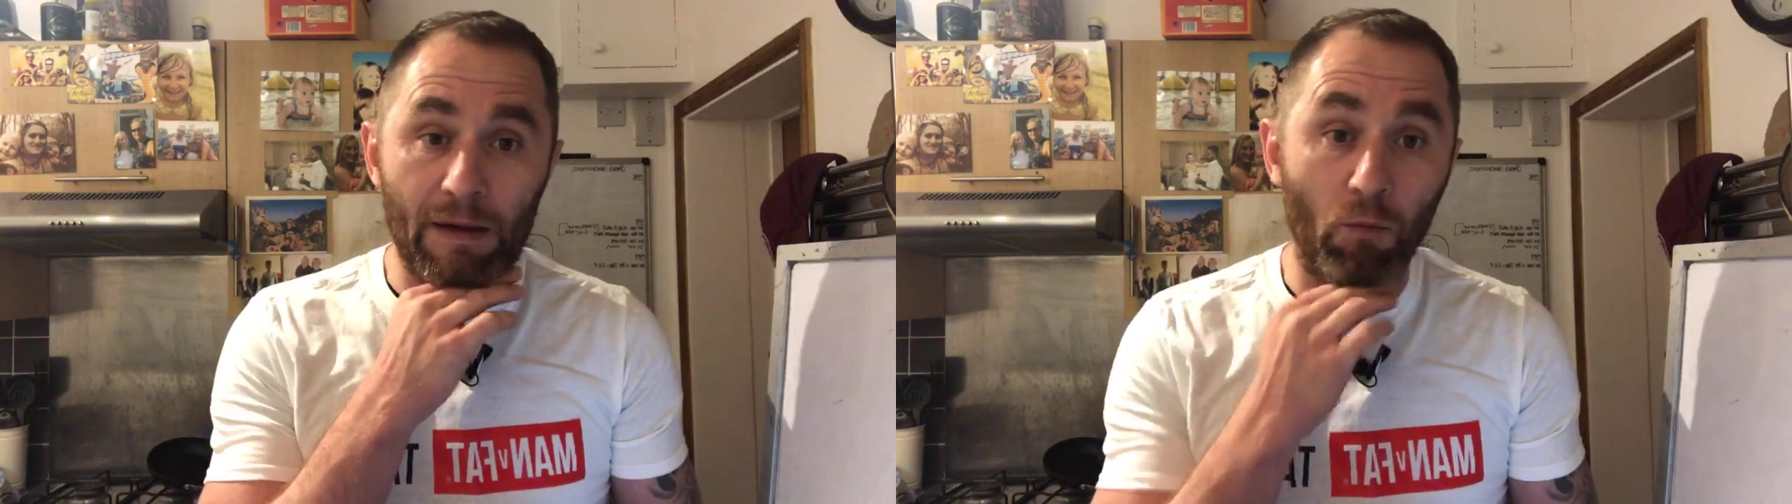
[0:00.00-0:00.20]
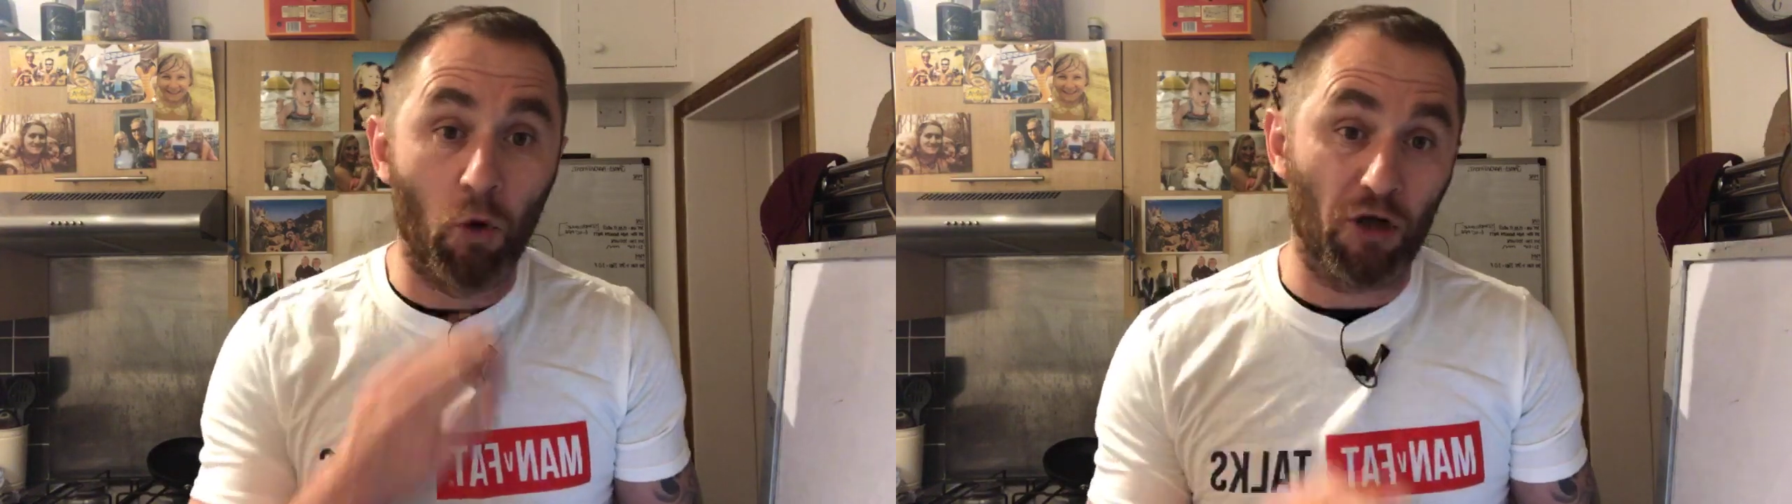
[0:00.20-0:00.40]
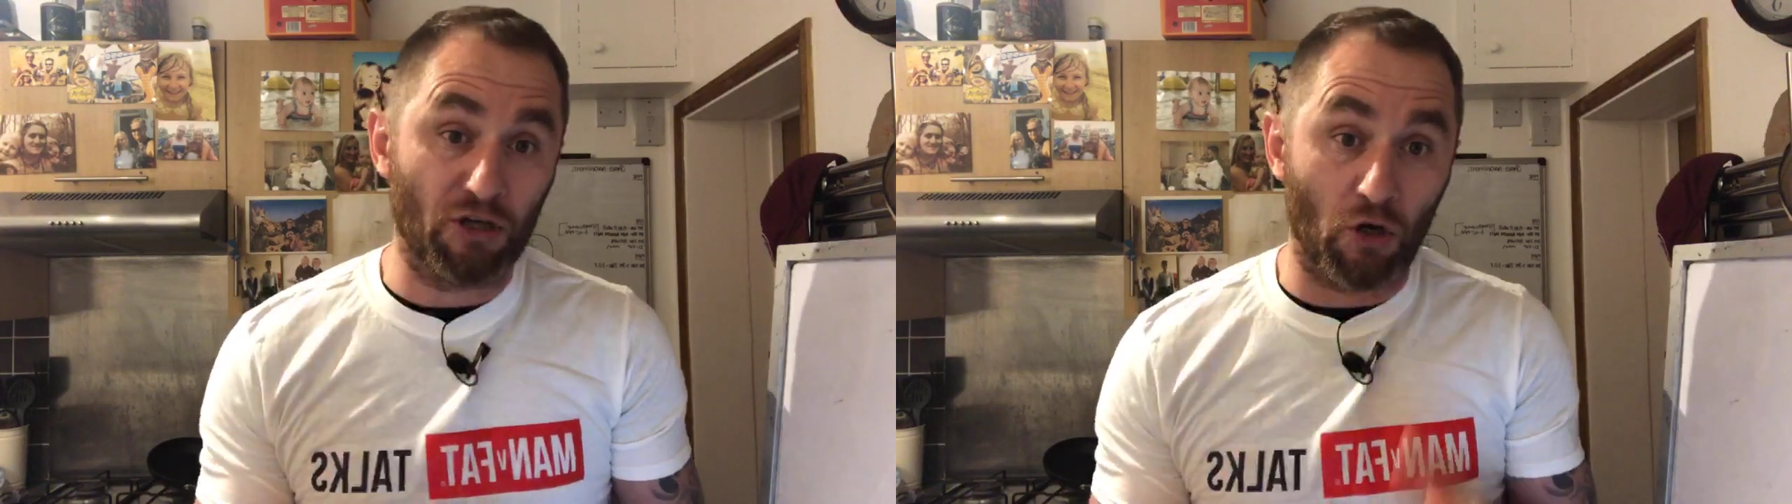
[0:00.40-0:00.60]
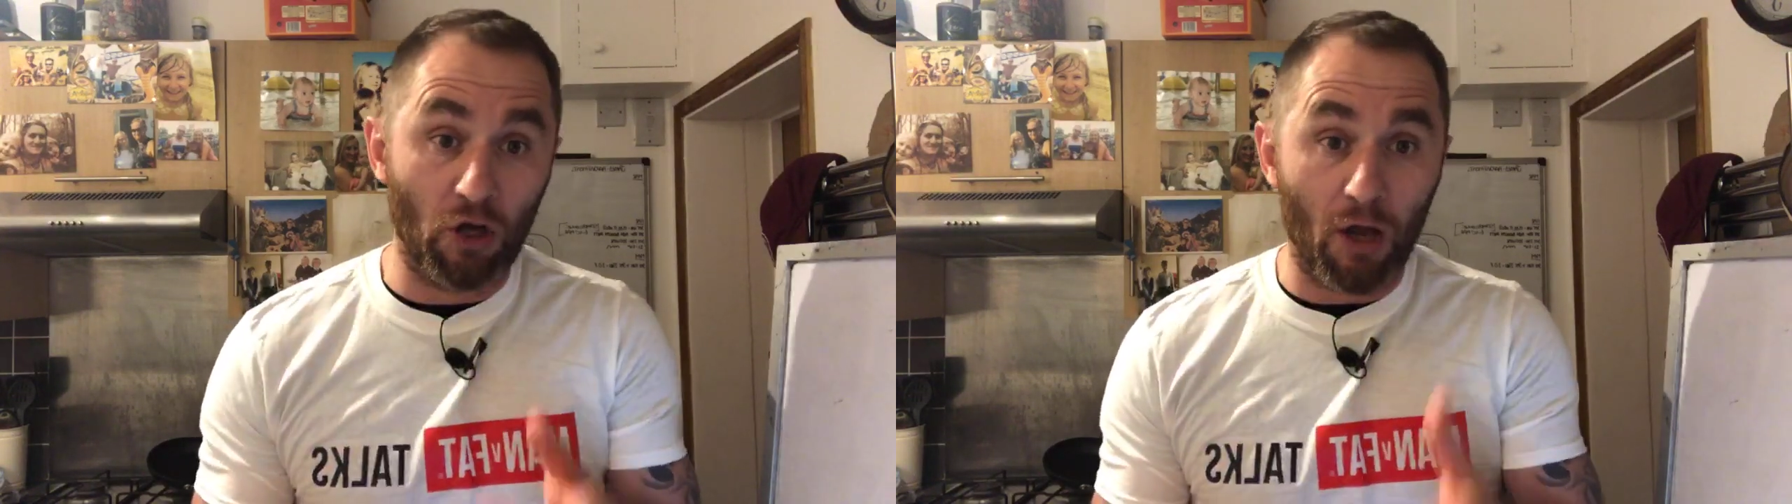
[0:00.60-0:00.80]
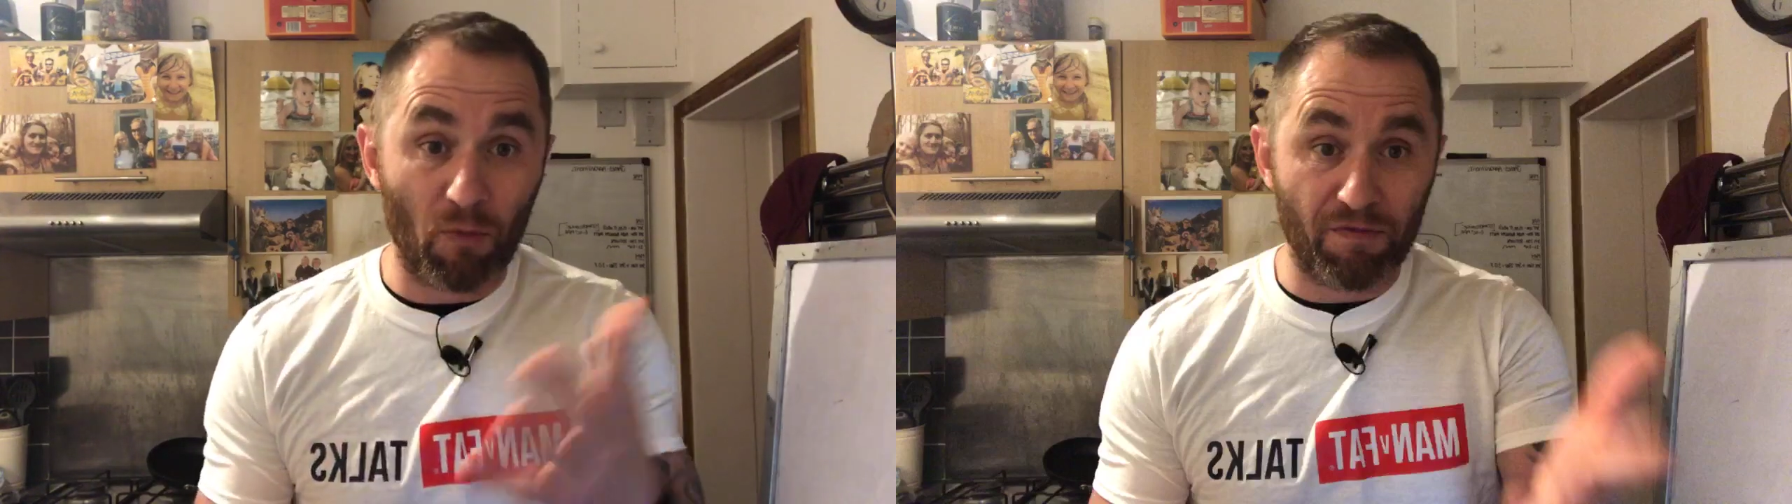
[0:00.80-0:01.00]
working
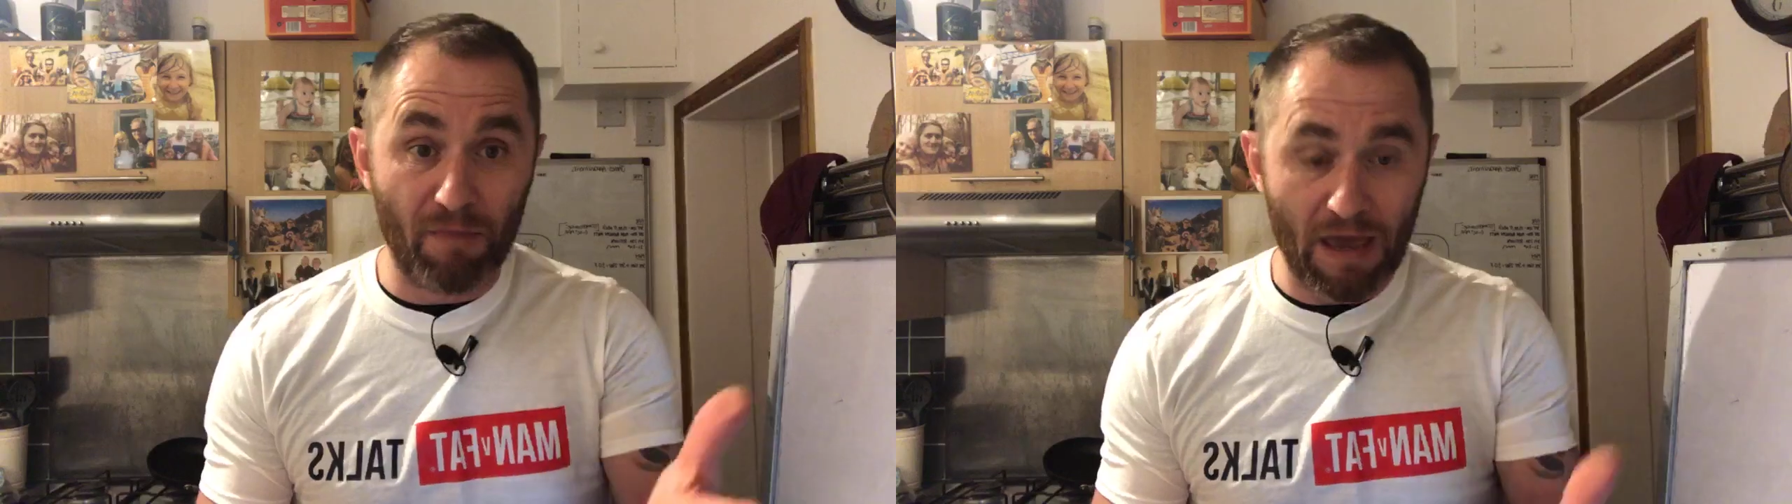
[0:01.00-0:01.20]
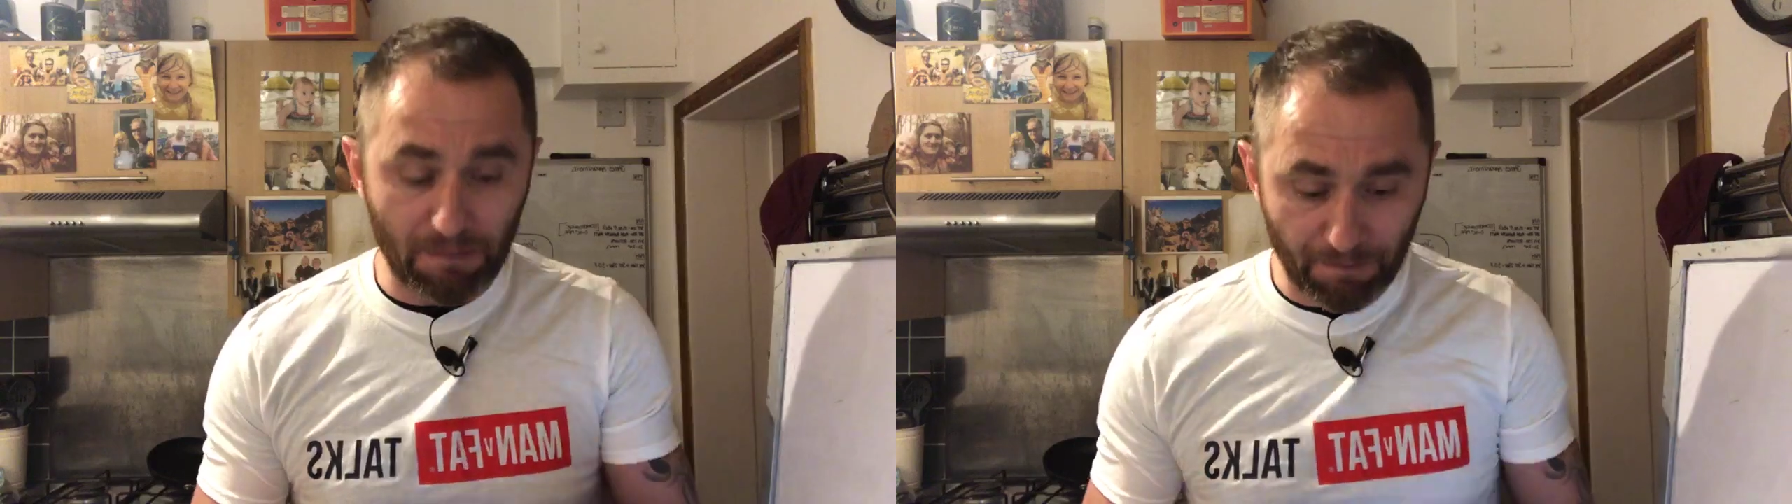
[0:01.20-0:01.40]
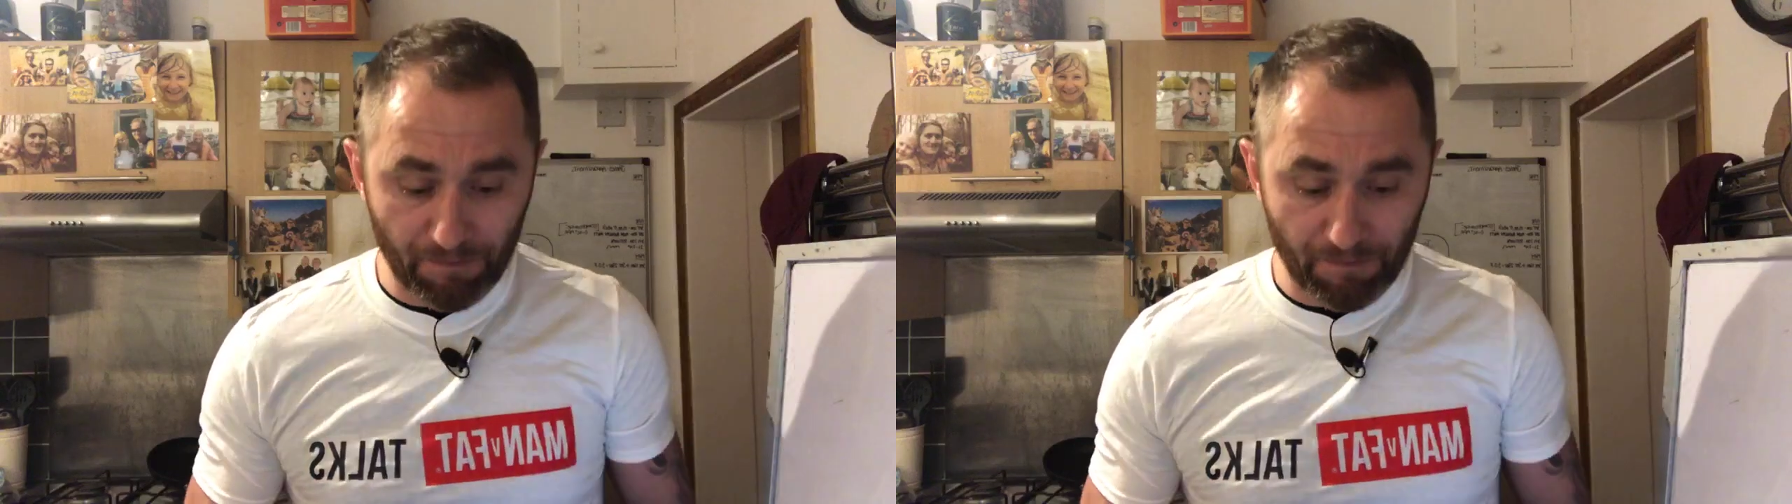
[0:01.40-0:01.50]
online with men,